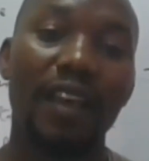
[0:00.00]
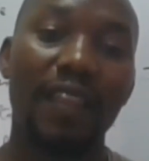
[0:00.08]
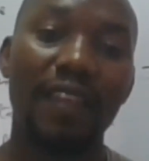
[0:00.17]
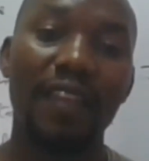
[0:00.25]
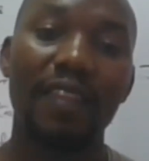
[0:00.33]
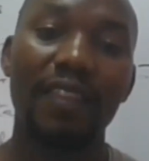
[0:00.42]

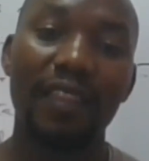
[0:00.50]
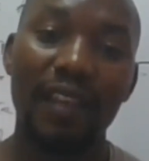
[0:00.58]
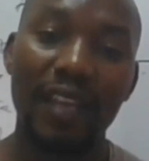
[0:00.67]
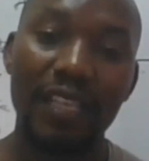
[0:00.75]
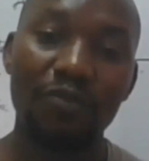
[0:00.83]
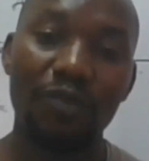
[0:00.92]
And then the
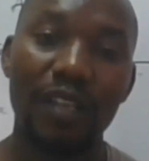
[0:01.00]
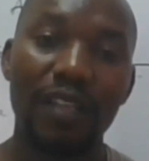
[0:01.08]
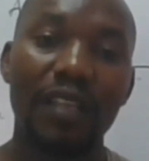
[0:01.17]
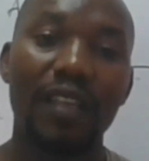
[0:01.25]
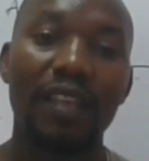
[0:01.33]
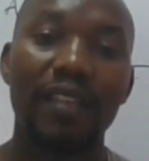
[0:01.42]
last
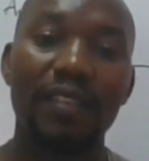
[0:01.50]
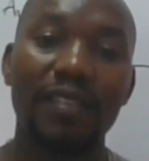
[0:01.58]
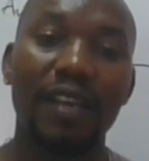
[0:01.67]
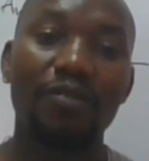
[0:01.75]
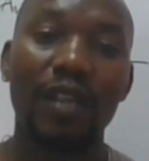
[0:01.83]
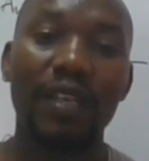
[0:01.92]
one is
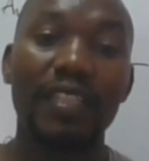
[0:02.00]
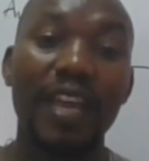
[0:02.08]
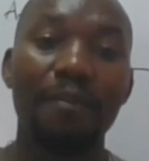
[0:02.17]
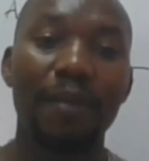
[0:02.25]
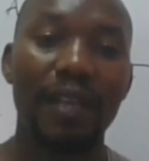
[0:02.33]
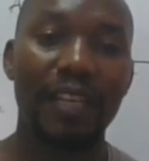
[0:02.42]
that one,
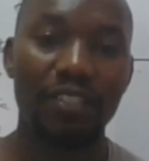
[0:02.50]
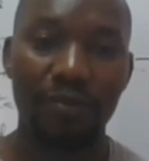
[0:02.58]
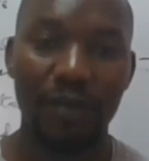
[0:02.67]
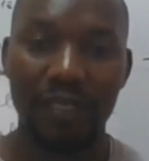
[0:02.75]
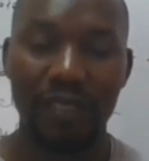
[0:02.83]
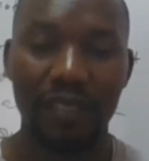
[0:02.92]
time
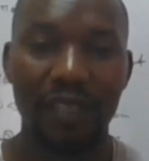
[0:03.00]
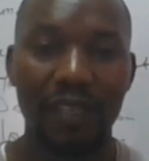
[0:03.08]
management.